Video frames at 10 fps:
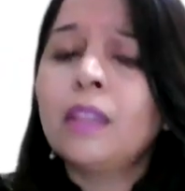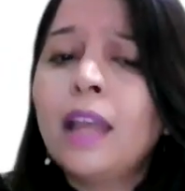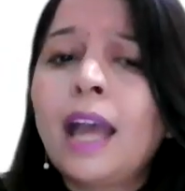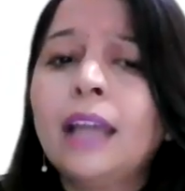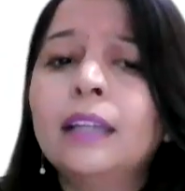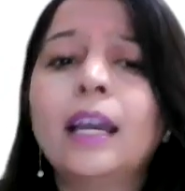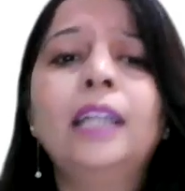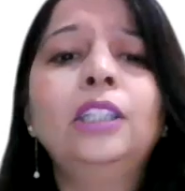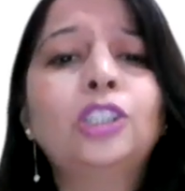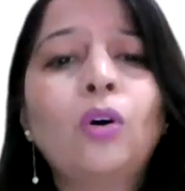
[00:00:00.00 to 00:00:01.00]
and
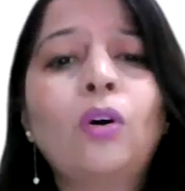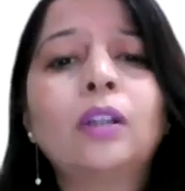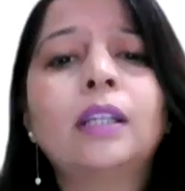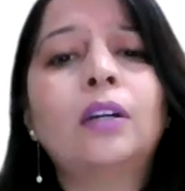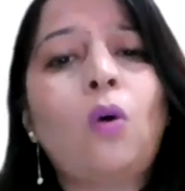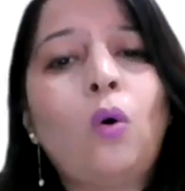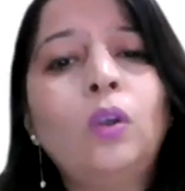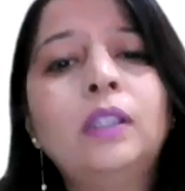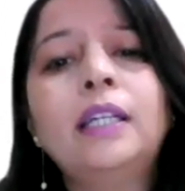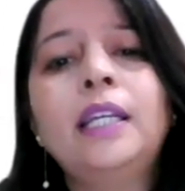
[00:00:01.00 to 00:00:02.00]
ensure that
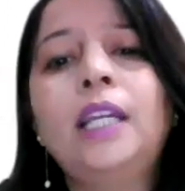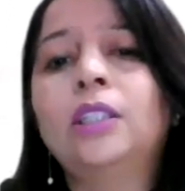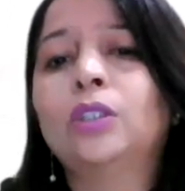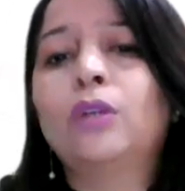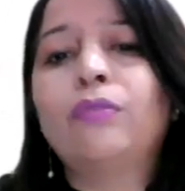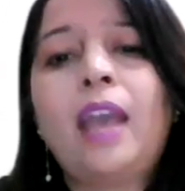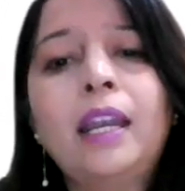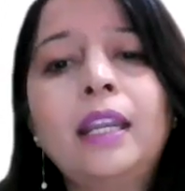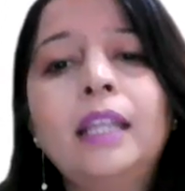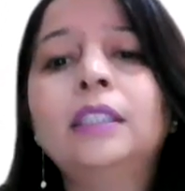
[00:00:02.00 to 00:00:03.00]
all the teachers of
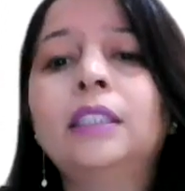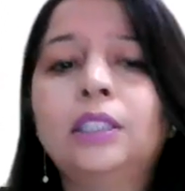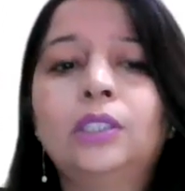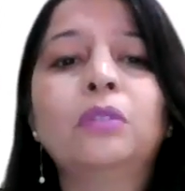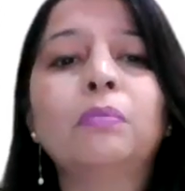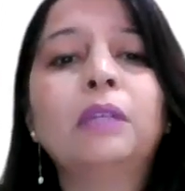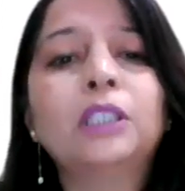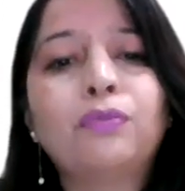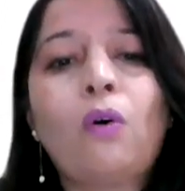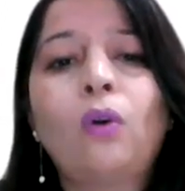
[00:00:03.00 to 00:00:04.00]
an institute
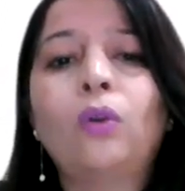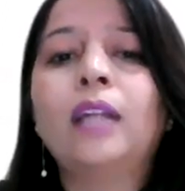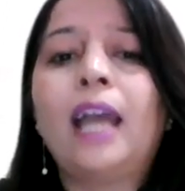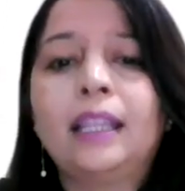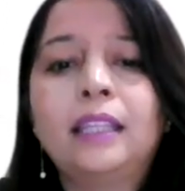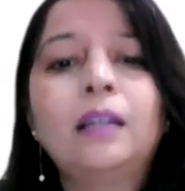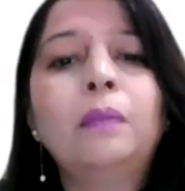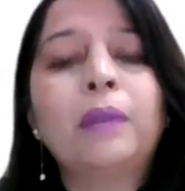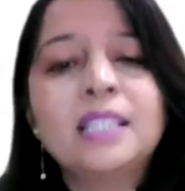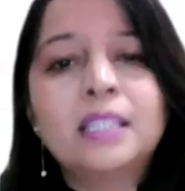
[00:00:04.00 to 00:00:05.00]
must follow the ethical
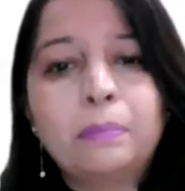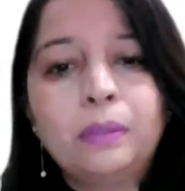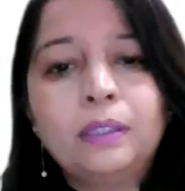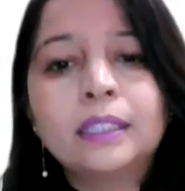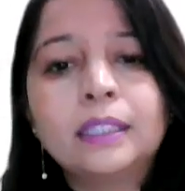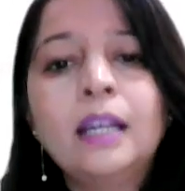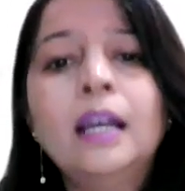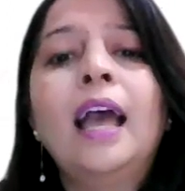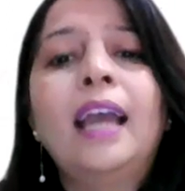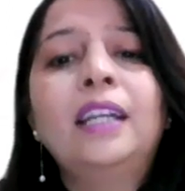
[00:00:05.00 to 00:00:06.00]
principles
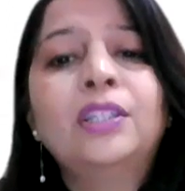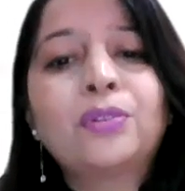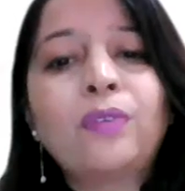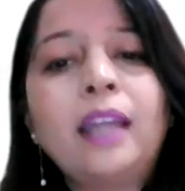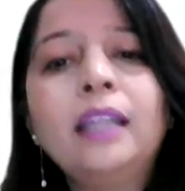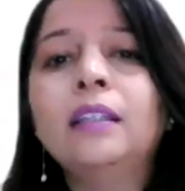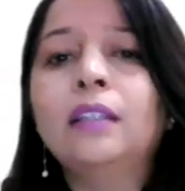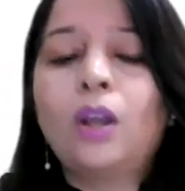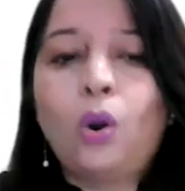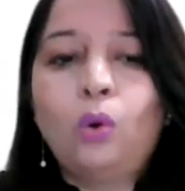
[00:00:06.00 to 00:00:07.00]
enshrined in
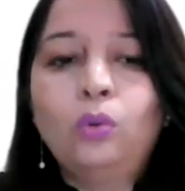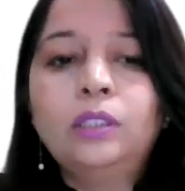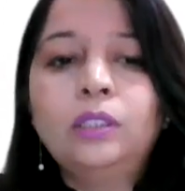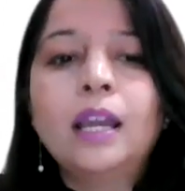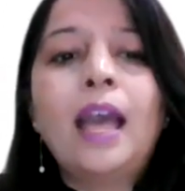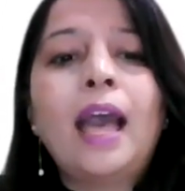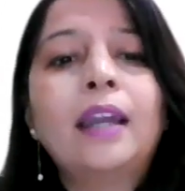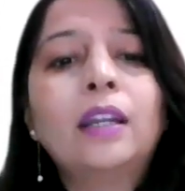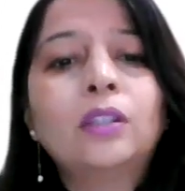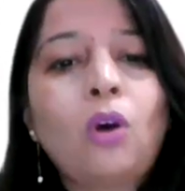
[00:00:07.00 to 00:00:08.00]
the code
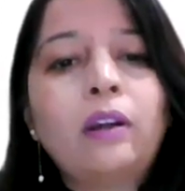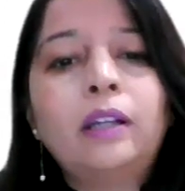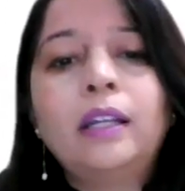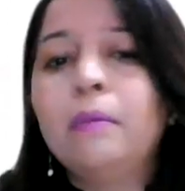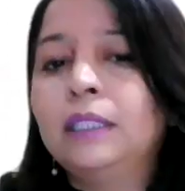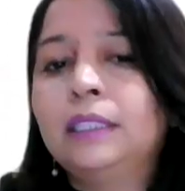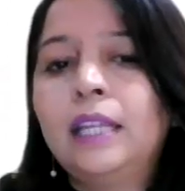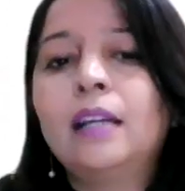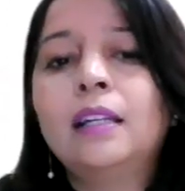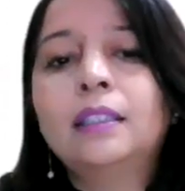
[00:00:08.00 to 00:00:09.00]
And authority must
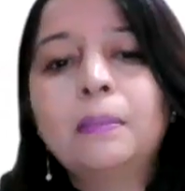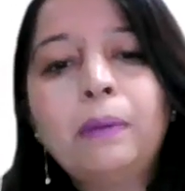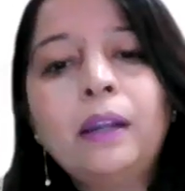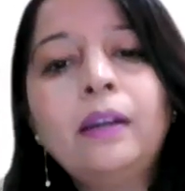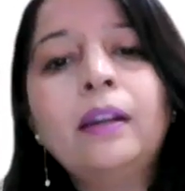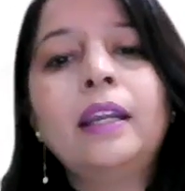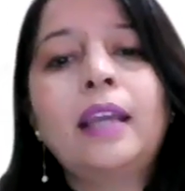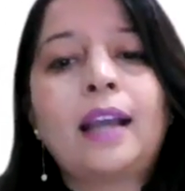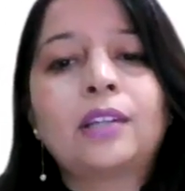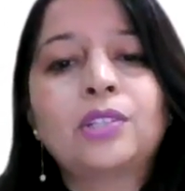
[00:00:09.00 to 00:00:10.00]
take disciplinary
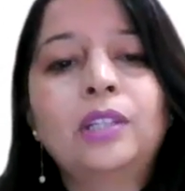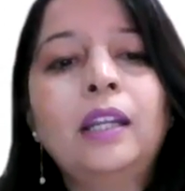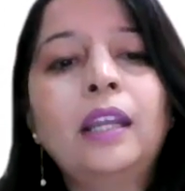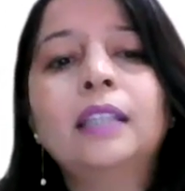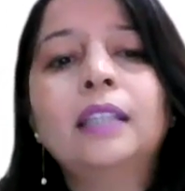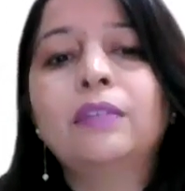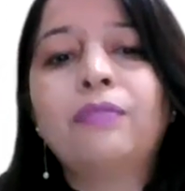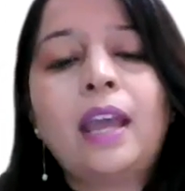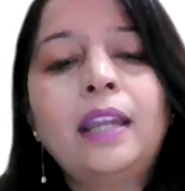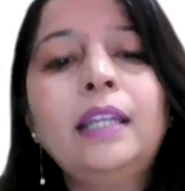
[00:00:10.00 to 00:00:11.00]
action in case if
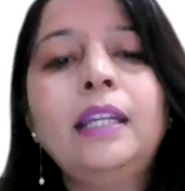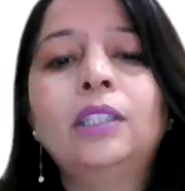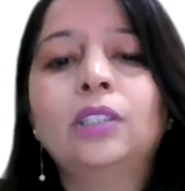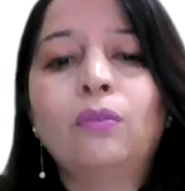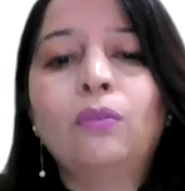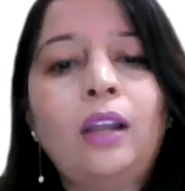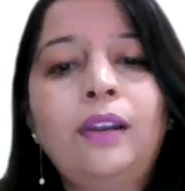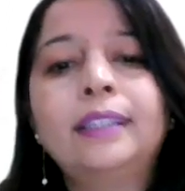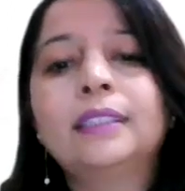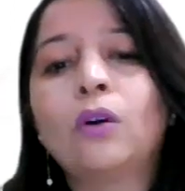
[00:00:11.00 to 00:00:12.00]
any teacher
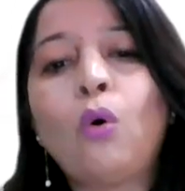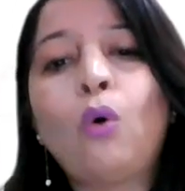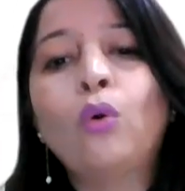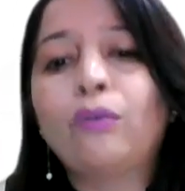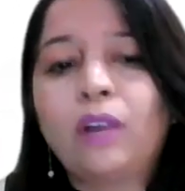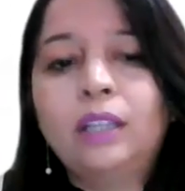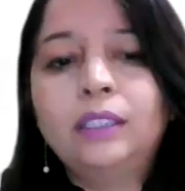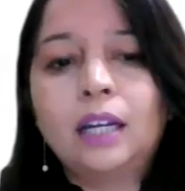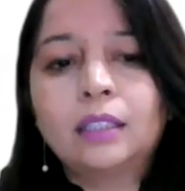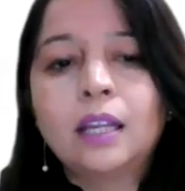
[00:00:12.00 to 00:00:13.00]
violates a code of
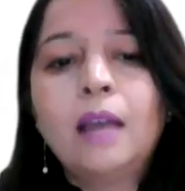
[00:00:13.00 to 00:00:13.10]
conduct.